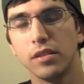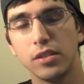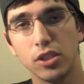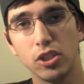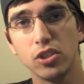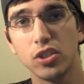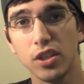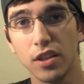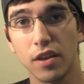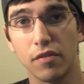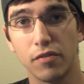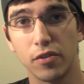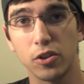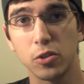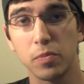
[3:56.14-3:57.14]
did you see that
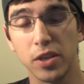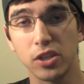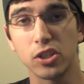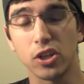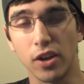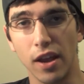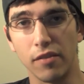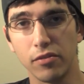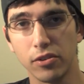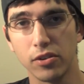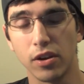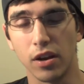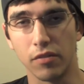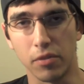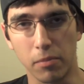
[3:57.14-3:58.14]
first picture ever
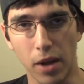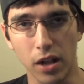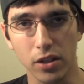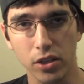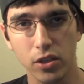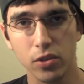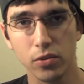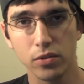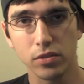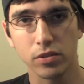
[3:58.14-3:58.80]
of a molecule?